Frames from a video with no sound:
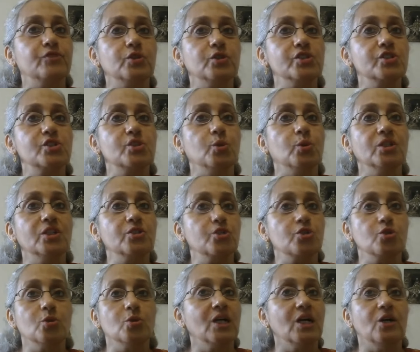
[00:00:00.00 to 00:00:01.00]
to disown
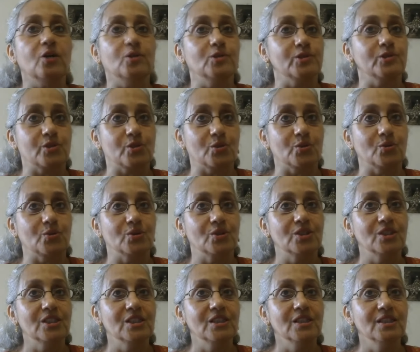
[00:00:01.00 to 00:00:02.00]
Ashoka also,
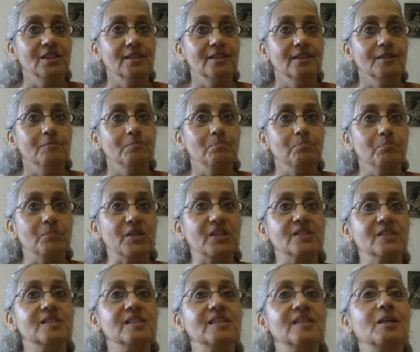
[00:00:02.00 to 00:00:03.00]

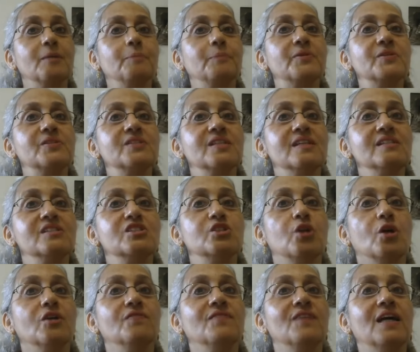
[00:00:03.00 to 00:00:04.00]
because he represents
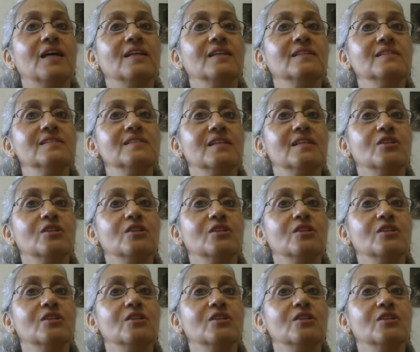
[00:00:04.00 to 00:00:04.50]
nonviolence,